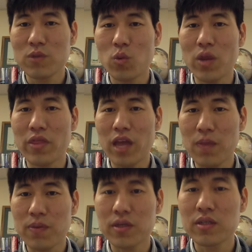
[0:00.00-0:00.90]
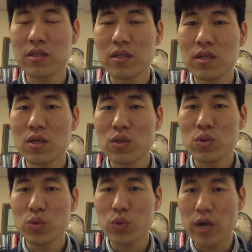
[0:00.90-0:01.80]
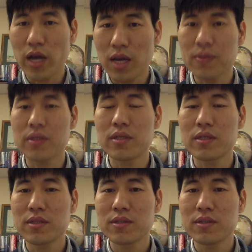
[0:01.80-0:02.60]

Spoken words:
whenever, whoever